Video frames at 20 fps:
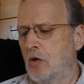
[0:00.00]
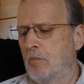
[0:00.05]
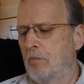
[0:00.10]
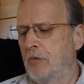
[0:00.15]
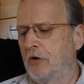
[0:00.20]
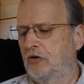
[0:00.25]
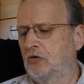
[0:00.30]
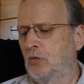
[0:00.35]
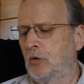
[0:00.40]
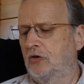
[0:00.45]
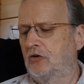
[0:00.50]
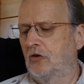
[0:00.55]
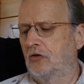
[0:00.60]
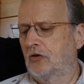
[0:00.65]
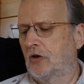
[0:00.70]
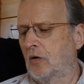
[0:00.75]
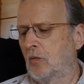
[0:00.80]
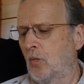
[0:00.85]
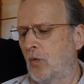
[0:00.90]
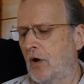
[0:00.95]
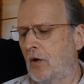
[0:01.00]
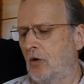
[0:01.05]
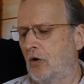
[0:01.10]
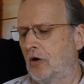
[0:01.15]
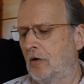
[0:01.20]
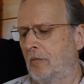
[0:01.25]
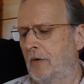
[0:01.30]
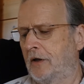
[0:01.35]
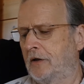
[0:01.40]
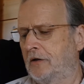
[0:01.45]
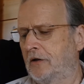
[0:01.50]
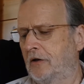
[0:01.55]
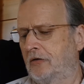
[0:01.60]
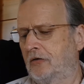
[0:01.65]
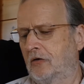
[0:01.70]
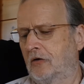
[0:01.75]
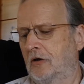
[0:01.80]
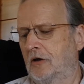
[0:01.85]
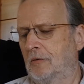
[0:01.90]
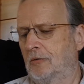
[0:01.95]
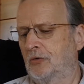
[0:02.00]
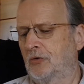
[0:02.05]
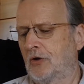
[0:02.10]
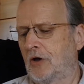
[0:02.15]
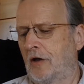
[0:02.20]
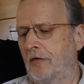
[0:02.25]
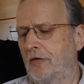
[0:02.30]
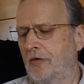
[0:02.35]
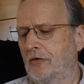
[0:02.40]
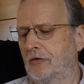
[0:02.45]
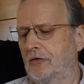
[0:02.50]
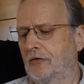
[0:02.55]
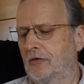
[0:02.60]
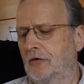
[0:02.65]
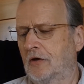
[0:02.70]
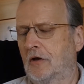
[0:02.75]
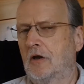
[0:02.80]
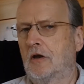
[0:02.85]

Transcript: but which is unwelcome and disagreeable to others,